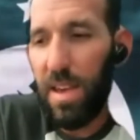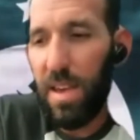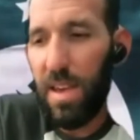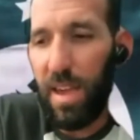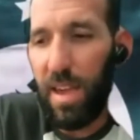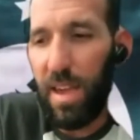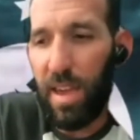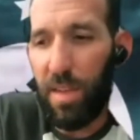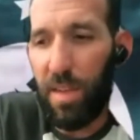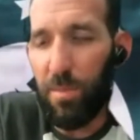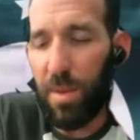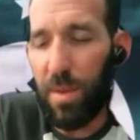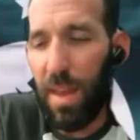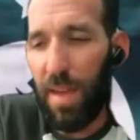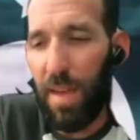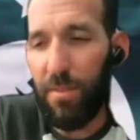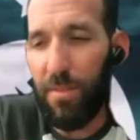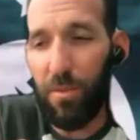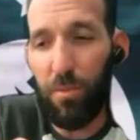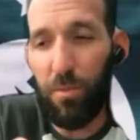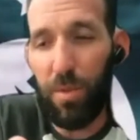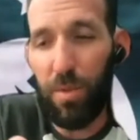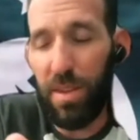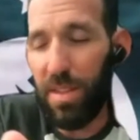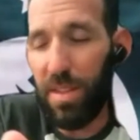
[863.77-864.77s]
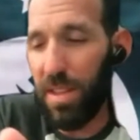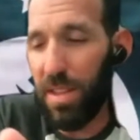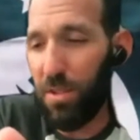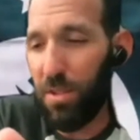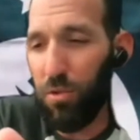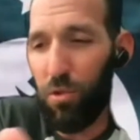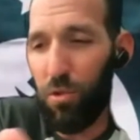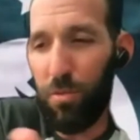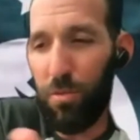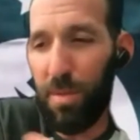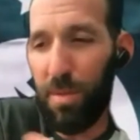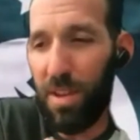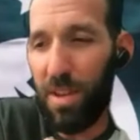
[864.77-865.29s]
And we'd have a really
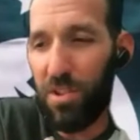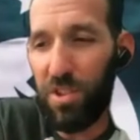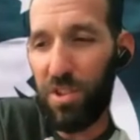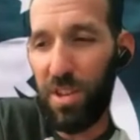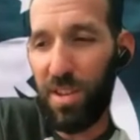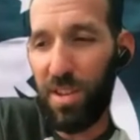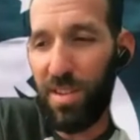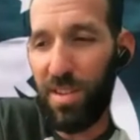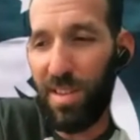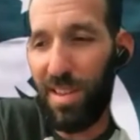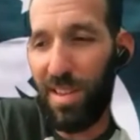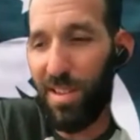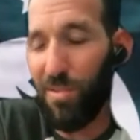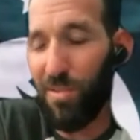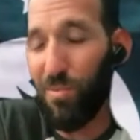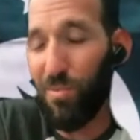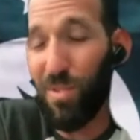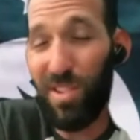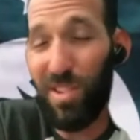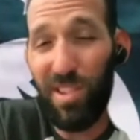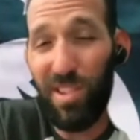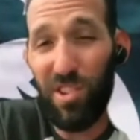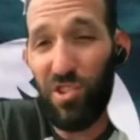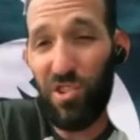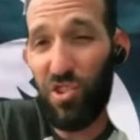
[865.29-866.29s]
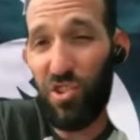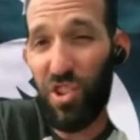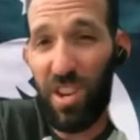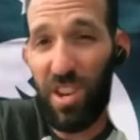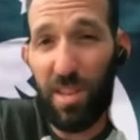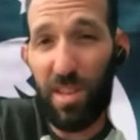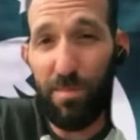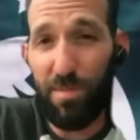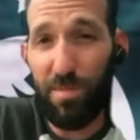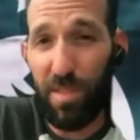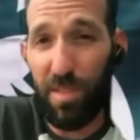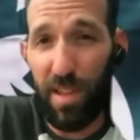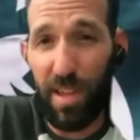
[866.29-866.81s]
cool mission in a really
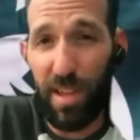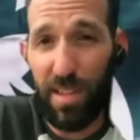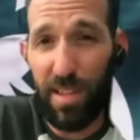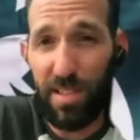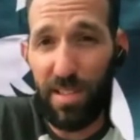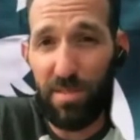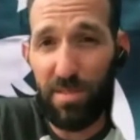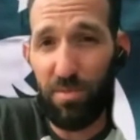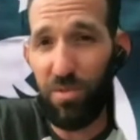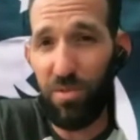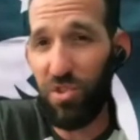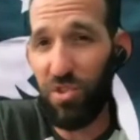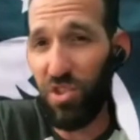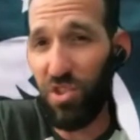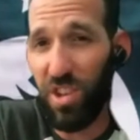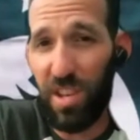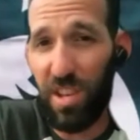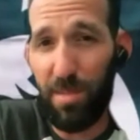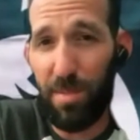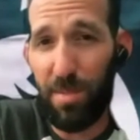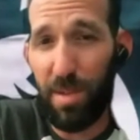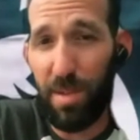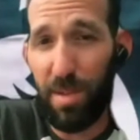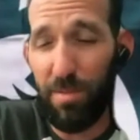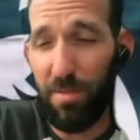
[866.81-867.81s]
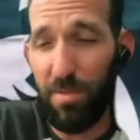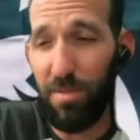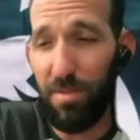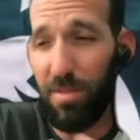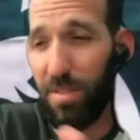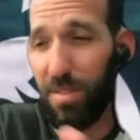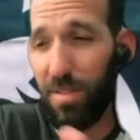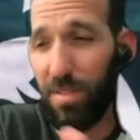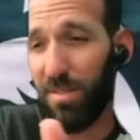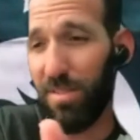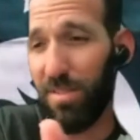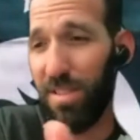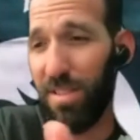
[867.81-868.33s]
shitty place with shitty people
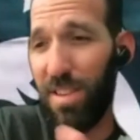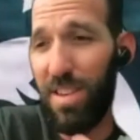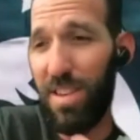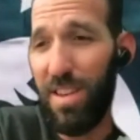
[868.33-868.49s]
and